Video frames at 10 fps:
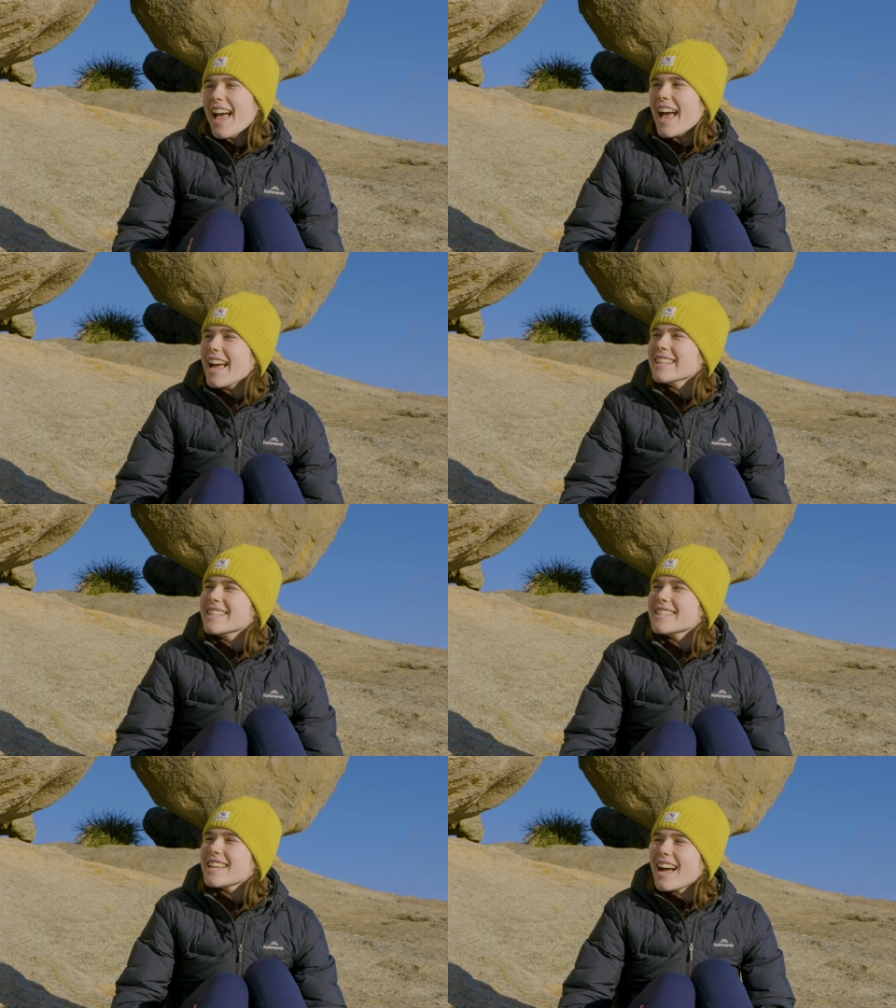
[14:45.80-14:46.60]

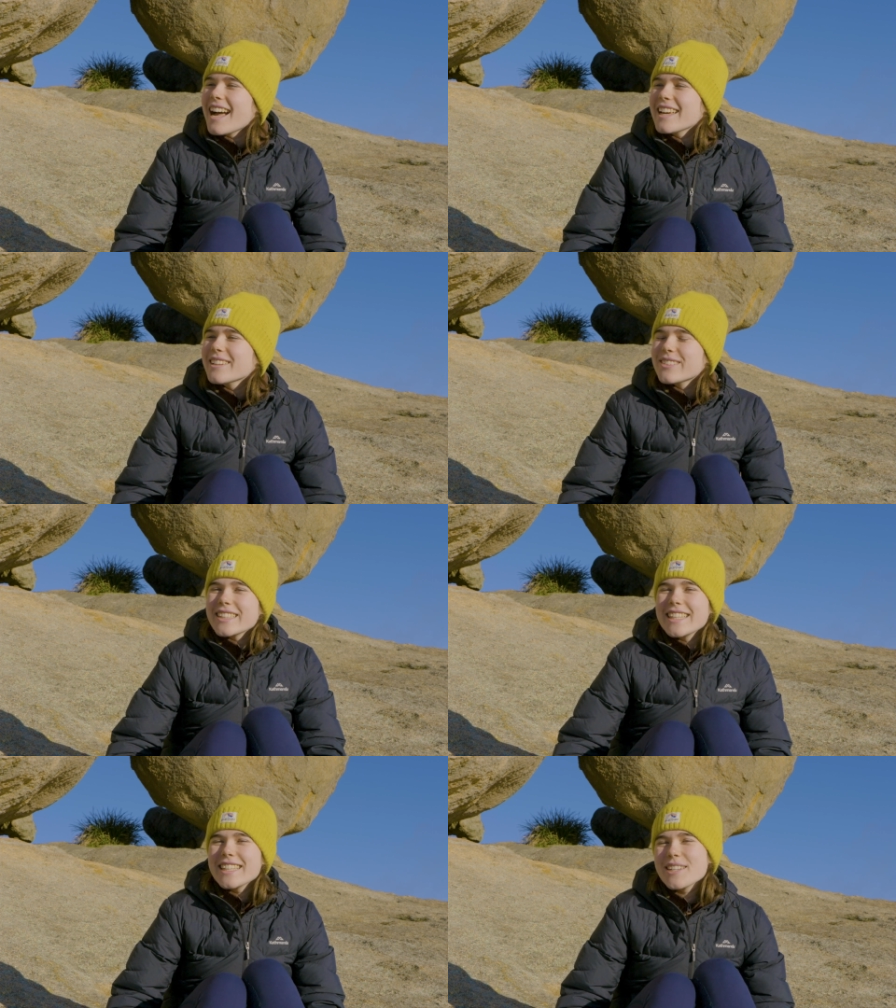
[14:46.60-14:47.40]
And I
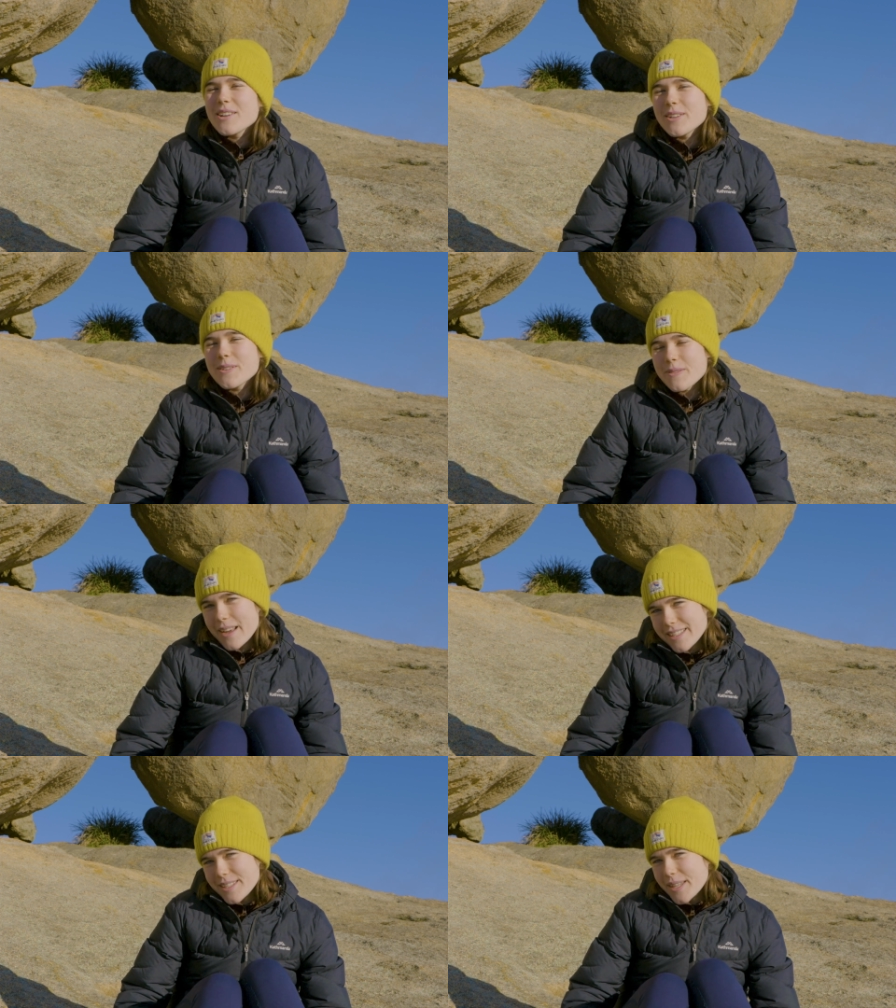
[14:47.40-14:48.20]
really cannot
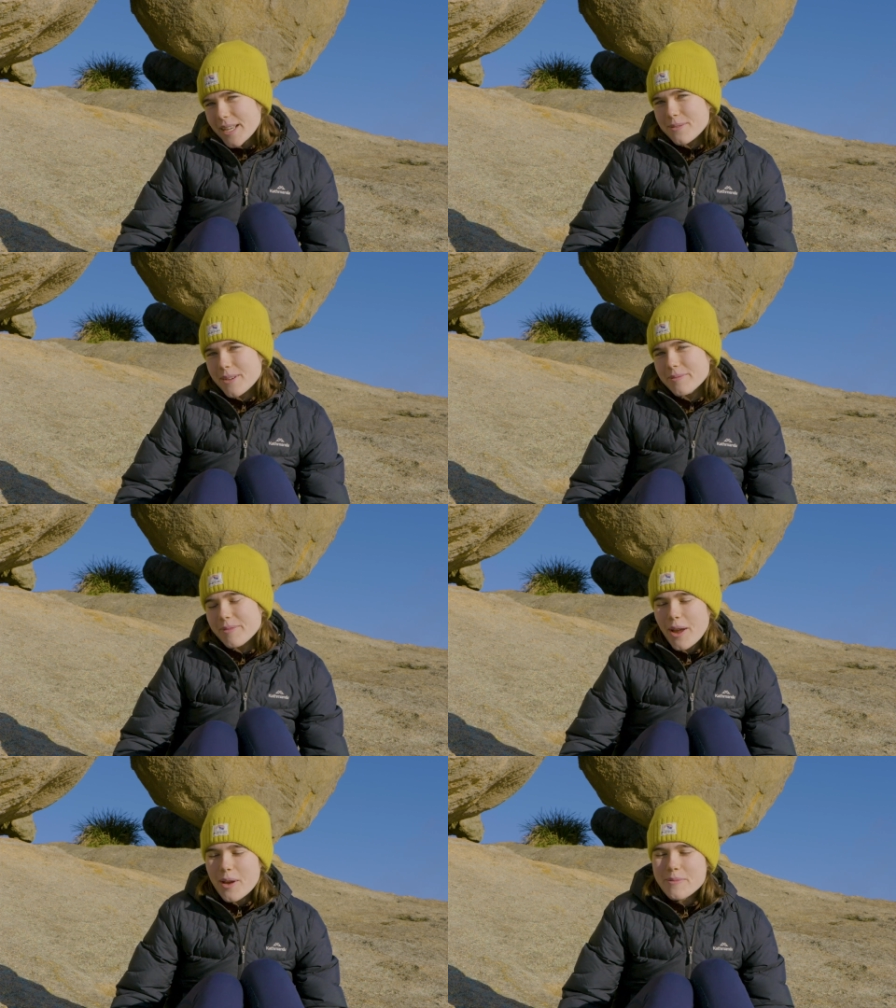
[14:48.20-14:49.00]
wait to see the next one.
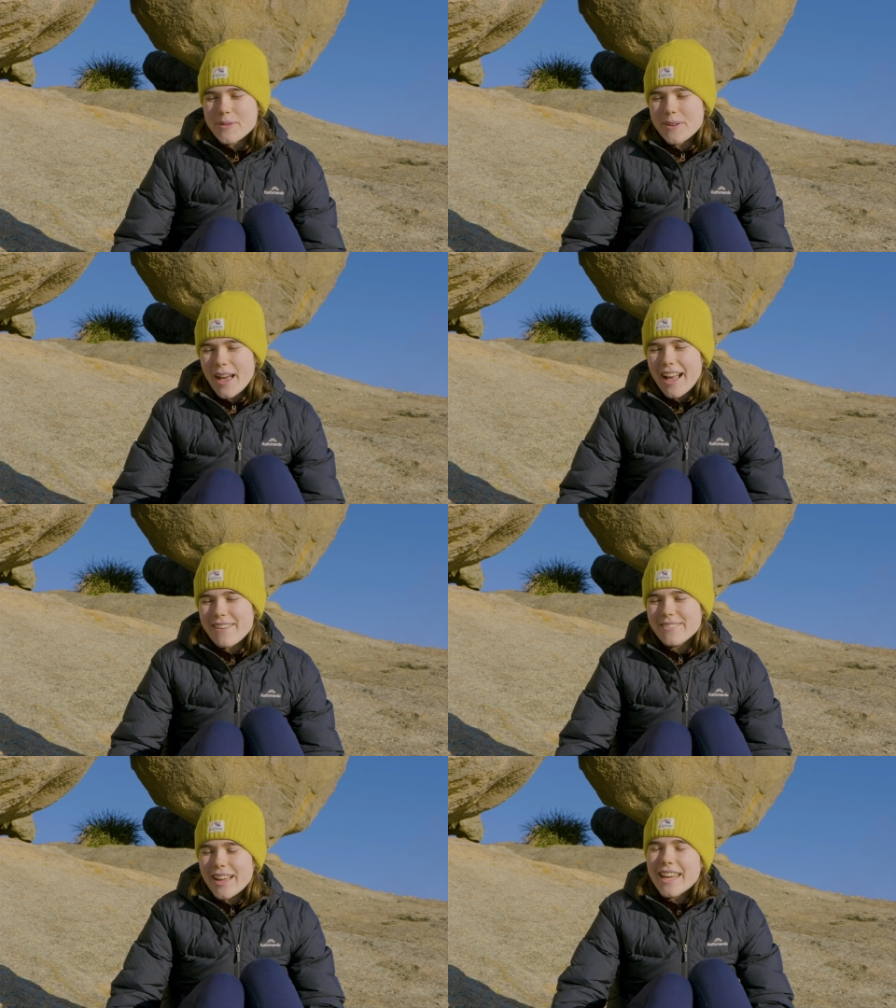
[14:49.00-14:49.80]
I hope you
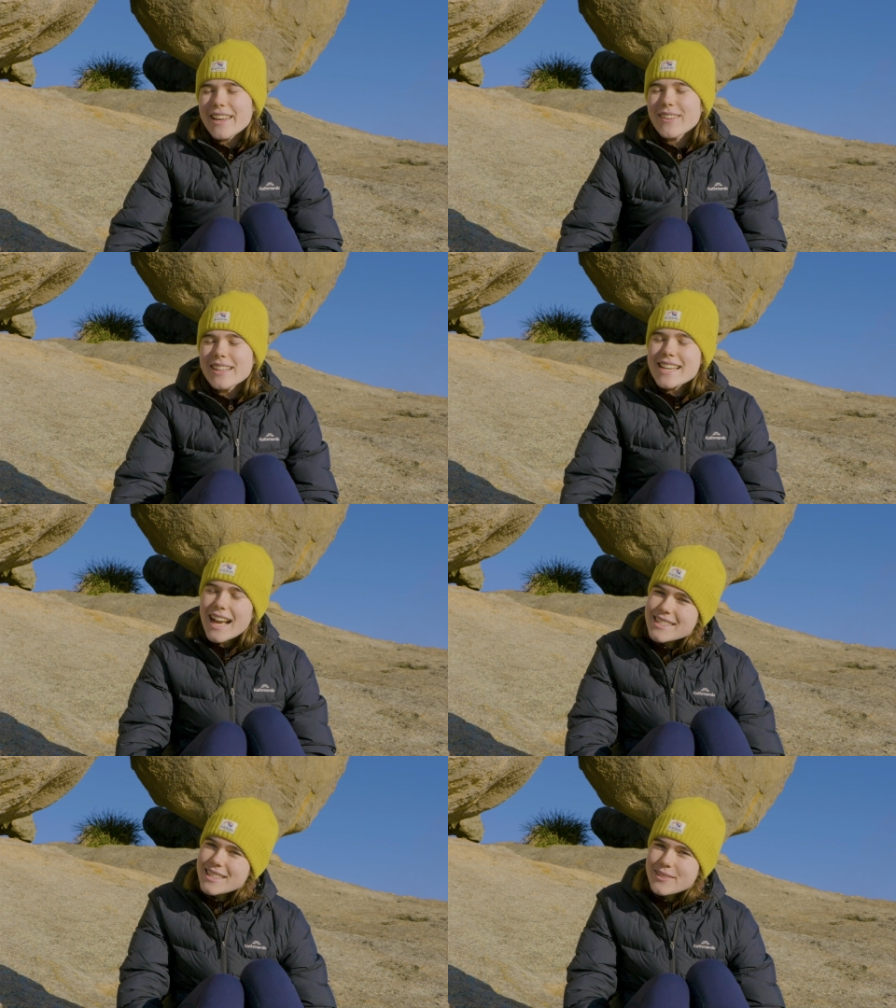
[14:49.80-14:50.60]
have a
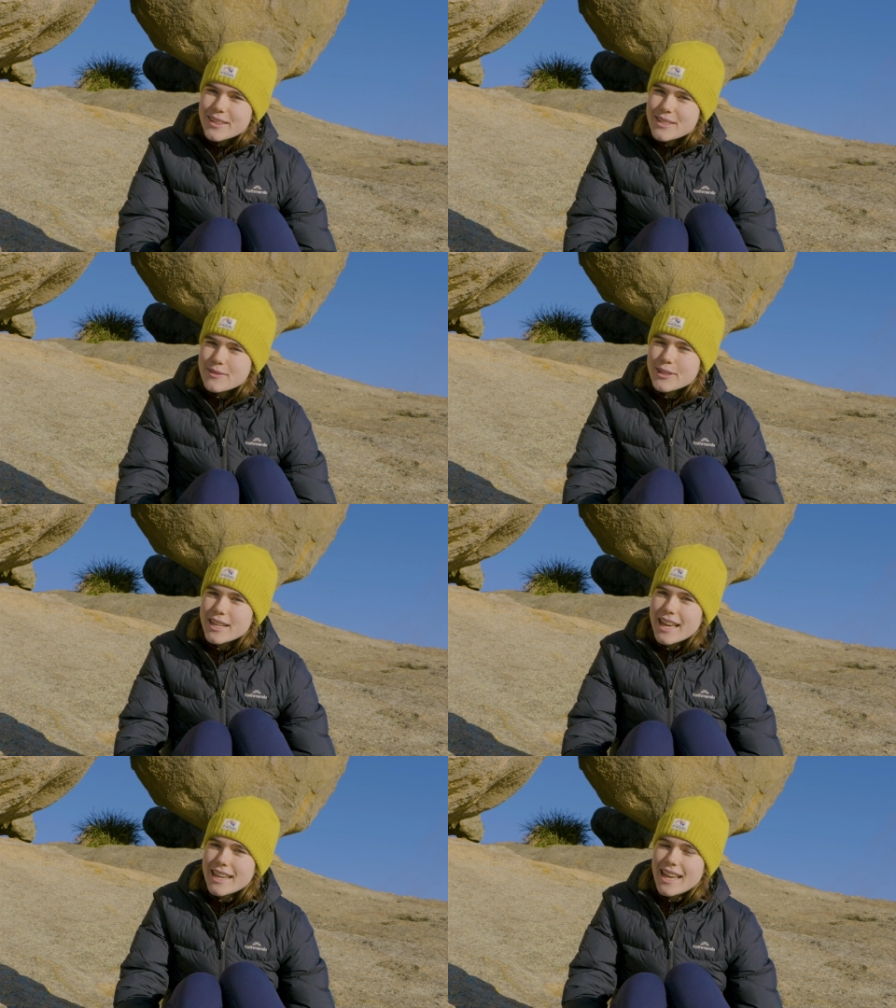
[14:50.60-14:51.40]
fantastic rest of your
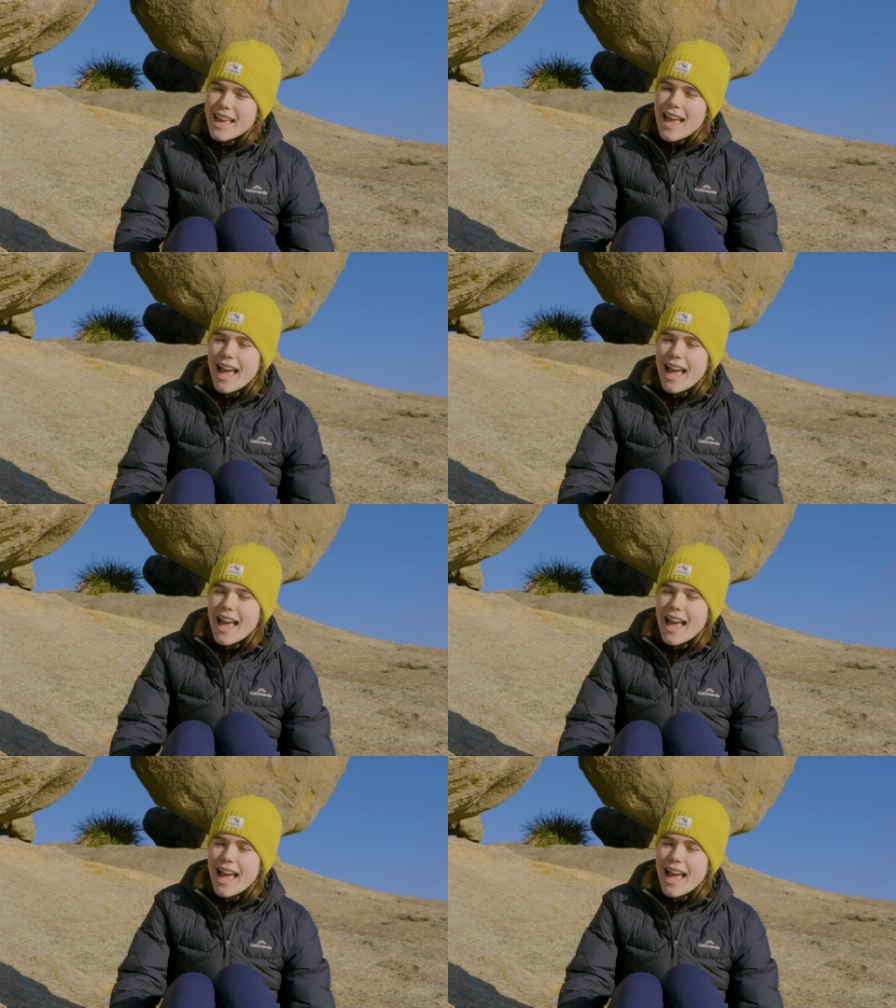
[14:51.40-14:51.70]
day.